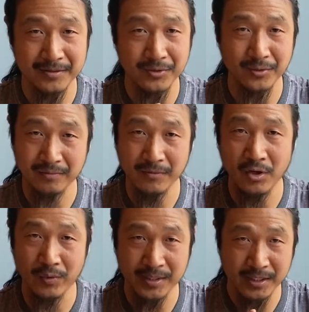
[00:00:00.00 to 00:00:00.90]
you
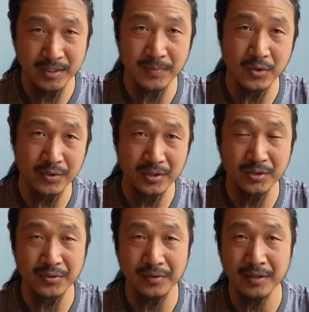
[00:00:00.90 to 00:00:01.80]
always exposed
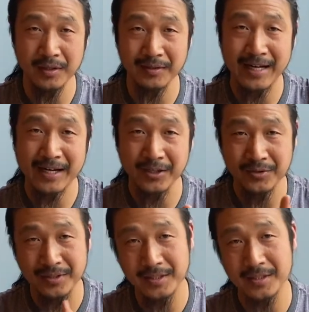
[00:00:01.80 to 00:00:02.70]
to the
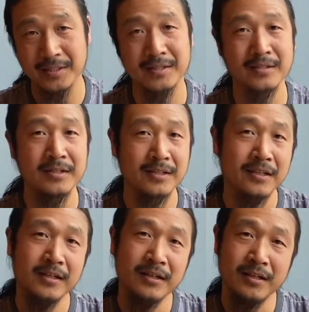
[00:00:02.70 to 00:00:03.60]
diagnosis,
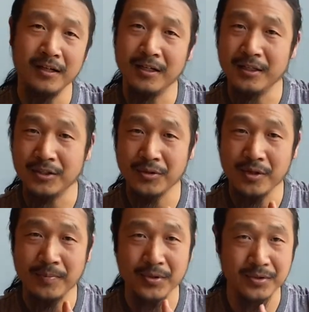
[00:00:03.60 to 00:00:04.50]
to the
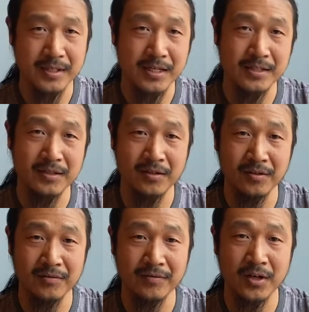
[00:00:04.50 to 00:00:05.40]
process
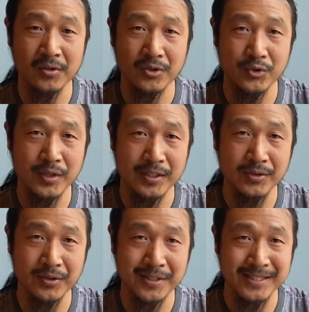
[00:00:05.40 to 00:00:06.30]
of how to treat
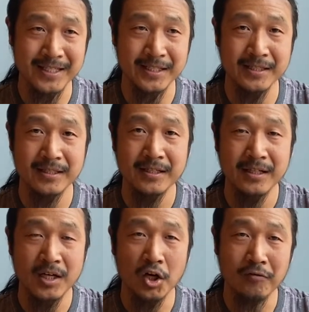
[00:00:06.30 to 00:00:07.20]
your disease
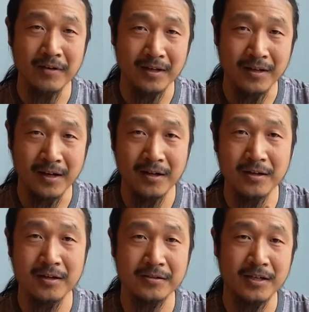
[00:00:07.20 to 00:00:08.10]
over a
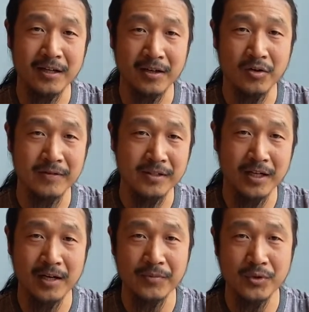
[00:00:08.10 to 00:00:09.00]
long time. Over
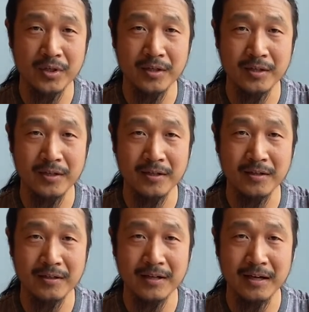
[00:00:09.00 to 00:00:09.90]
time, you're gonna
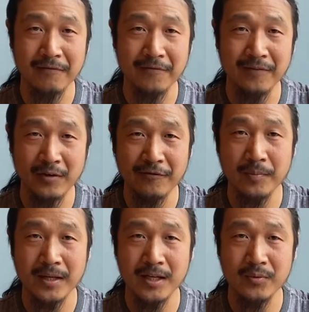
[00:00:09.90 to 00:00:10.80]
get very
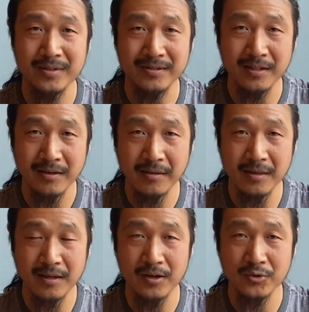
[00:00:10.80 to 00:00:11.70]
familiar with
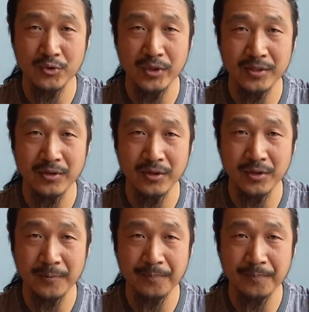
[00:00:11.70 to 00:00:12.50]
how to treat your